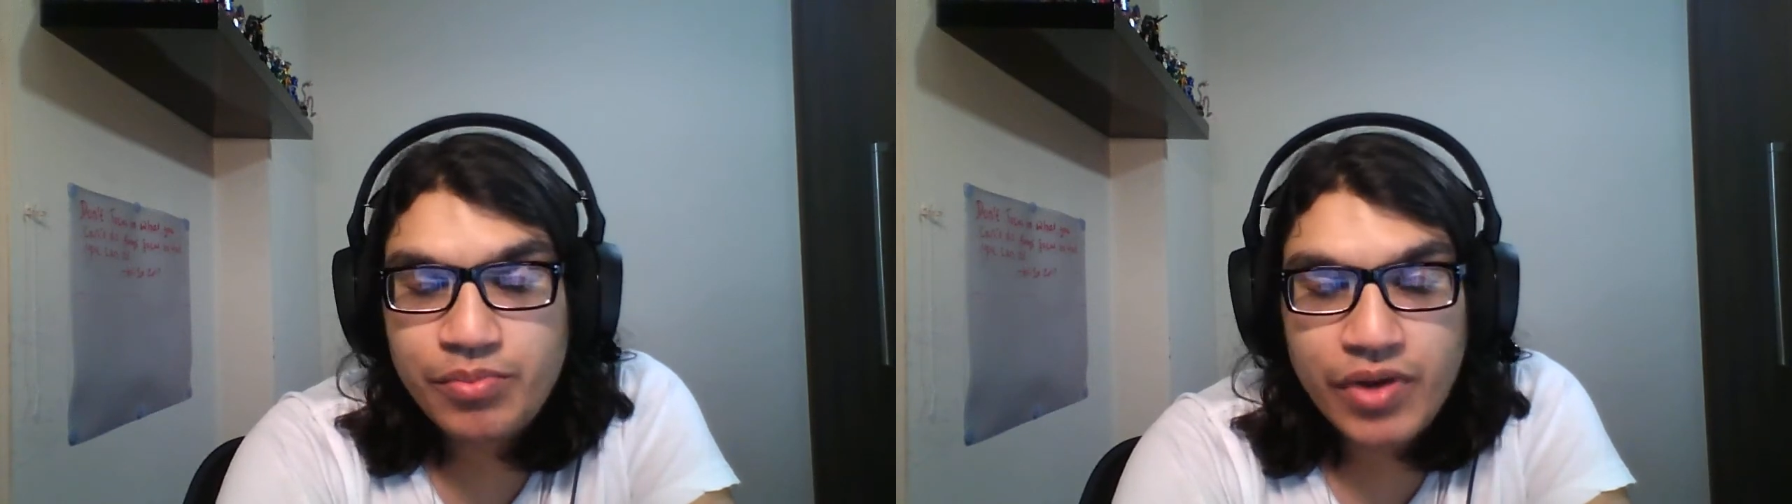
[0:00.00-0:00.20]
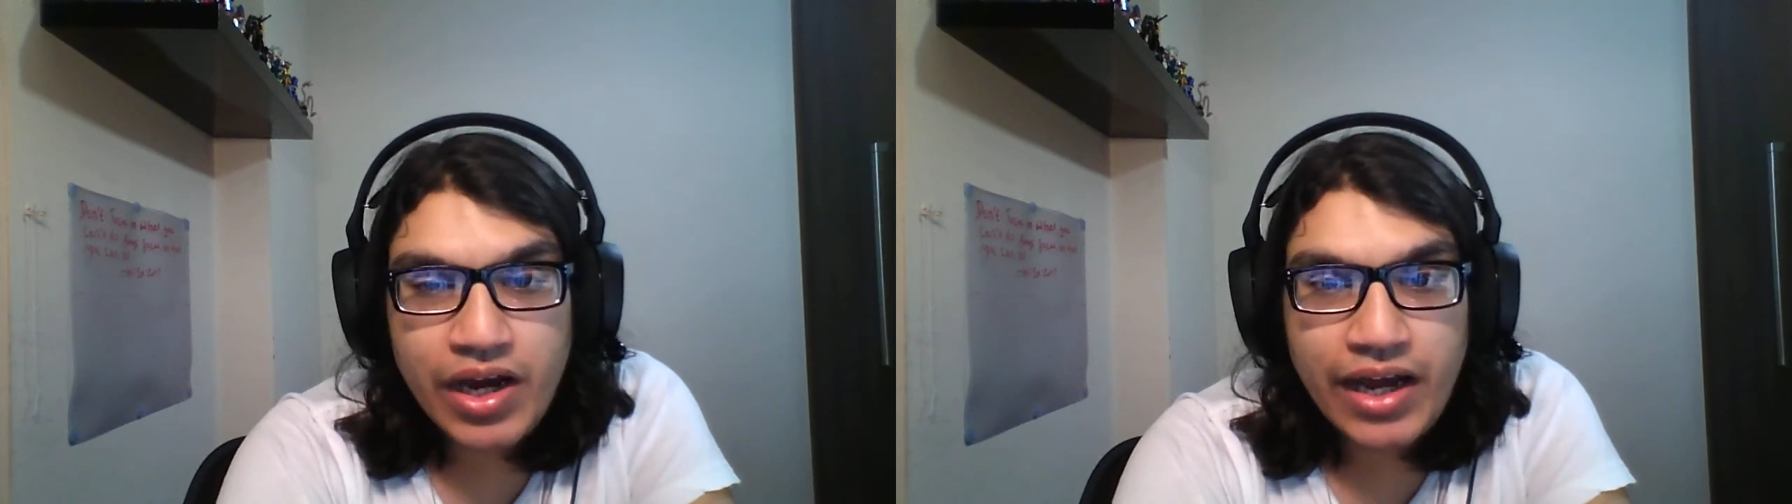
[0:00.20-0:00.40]

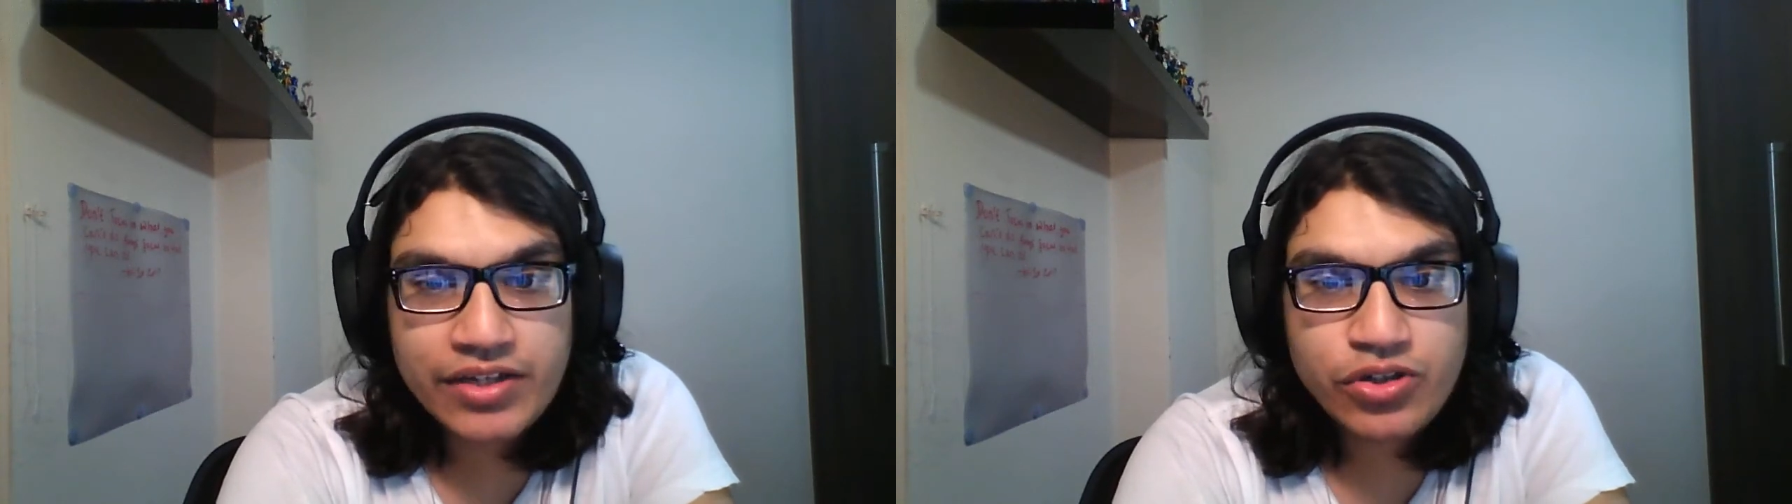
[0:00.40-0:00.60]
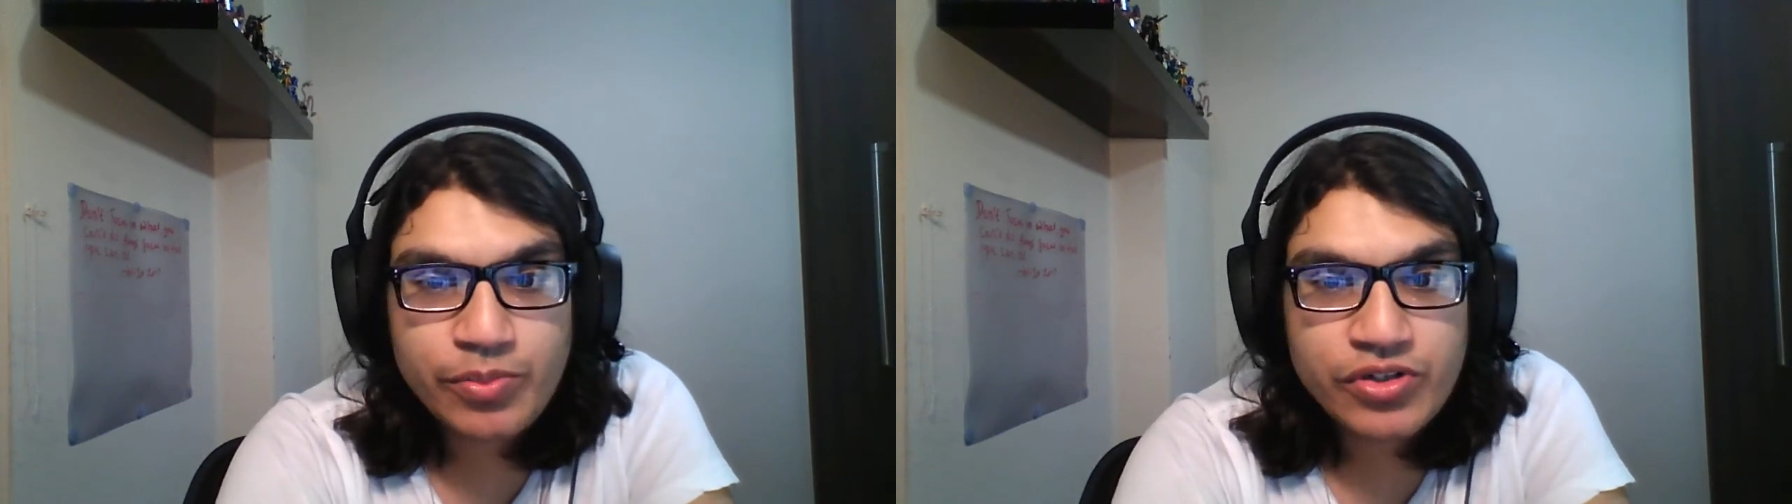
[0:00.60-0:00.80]
had
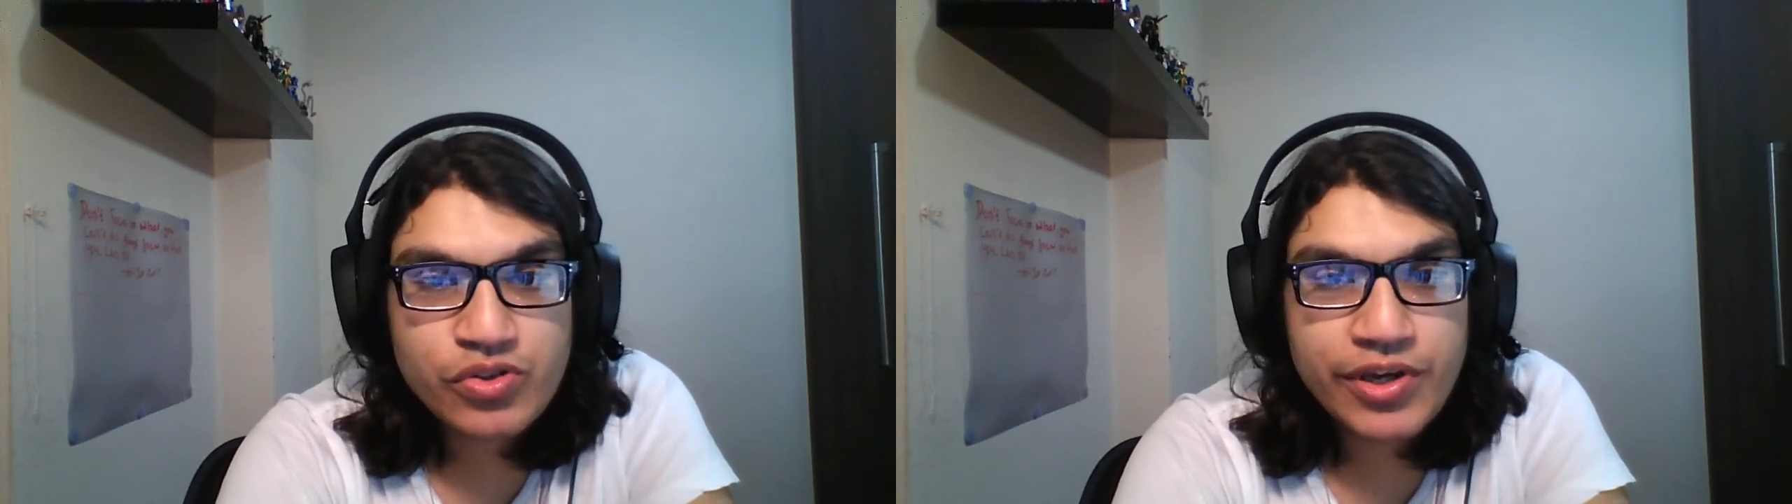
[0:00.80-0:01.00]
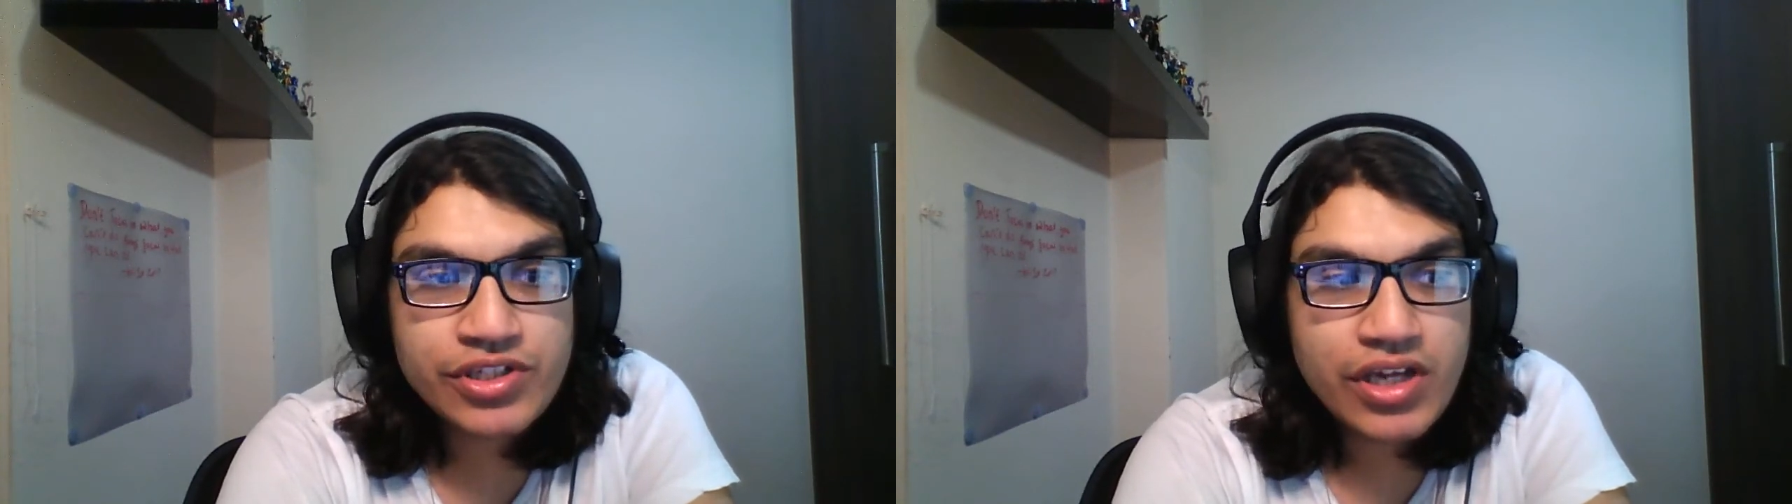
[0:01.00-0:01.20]
a tournament on
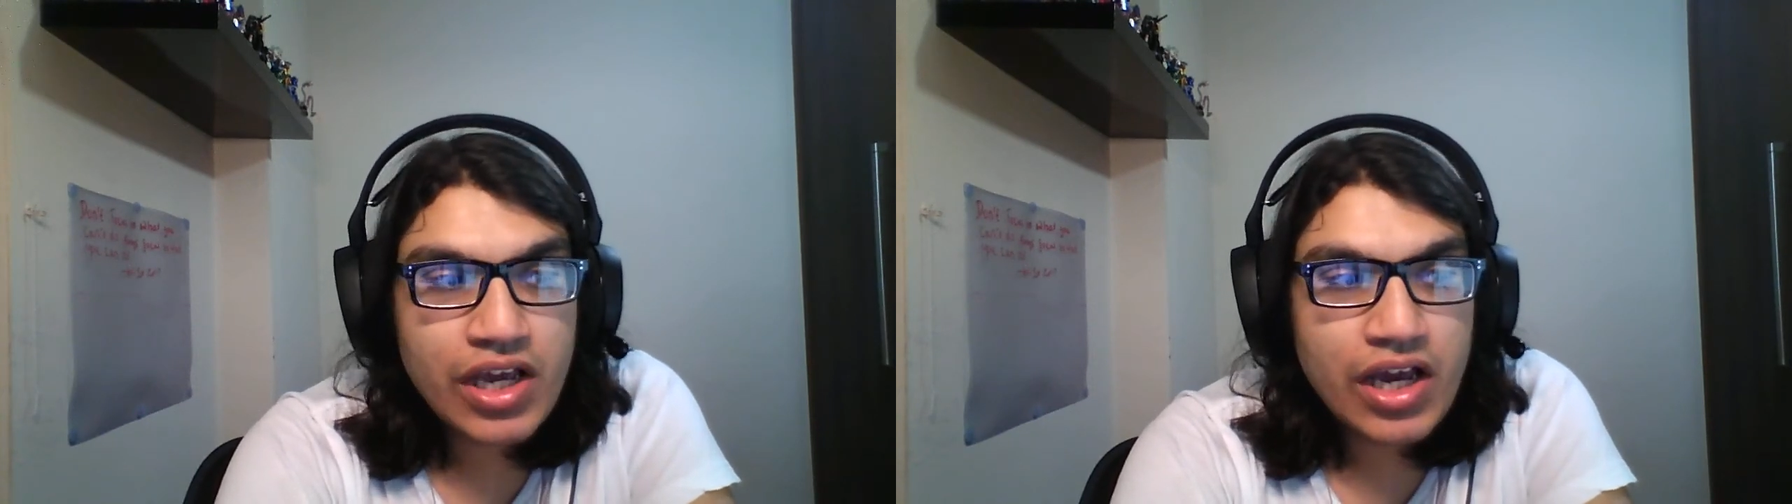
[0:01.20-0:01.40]
Switch.